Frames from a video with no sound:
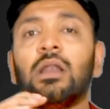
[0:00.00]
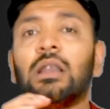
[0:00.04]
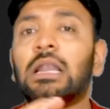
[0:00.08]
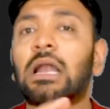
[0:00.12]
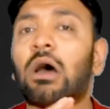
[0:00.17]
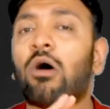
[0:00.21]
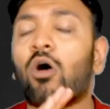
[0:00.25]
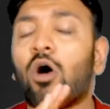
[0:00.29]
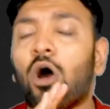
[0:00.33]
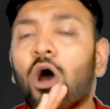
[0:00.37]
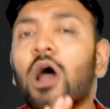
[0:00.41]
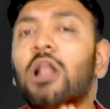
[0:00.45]

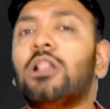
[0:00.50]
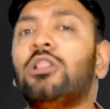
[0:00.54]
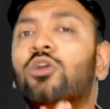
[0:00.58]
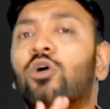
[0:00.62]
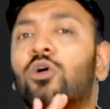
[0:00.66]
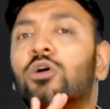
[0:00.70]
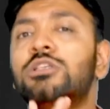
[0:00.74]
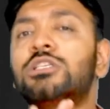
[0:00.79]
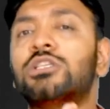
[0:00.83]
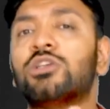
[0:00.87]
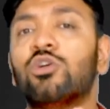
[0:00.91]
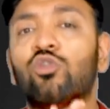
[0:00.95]
Now, all
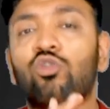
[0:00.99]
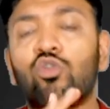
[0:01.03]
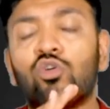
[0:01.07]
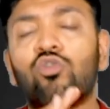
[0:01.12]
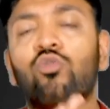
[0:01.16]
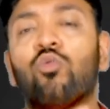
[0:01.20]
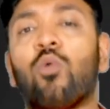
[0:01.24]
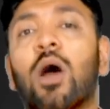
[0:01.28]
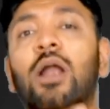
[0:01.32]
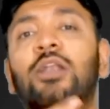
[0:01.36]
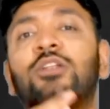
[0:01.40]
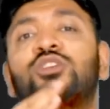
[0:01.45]
those
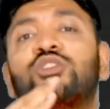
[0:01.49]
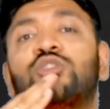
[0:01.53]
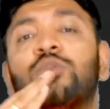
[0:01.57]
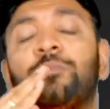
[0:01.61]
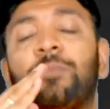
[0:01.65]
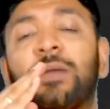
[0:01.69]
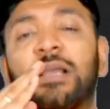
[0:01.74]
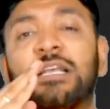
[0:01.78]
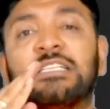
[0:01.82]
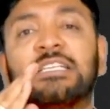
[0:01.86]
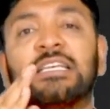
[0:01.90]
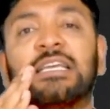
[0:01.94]
who wants to
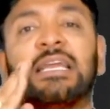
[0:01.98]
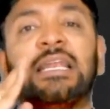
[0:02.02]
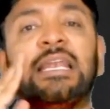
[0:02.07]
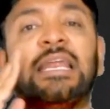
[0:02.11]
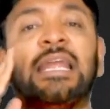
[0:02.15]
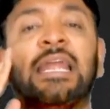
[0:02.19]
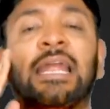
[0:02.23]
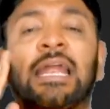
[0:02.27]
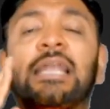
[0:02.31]
basically